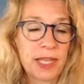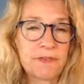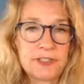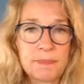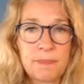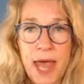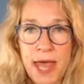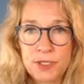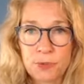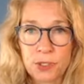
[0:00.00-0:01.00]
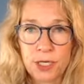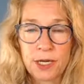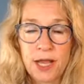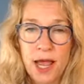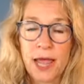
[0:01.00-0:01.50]
If it's a
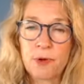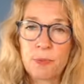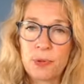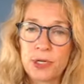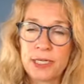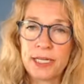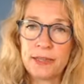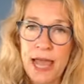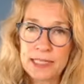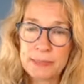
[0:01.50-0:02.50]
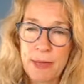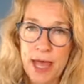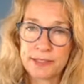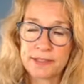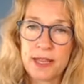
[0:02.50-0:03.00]
password, I would put it in
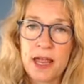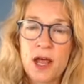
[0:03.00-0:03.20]
LastPass.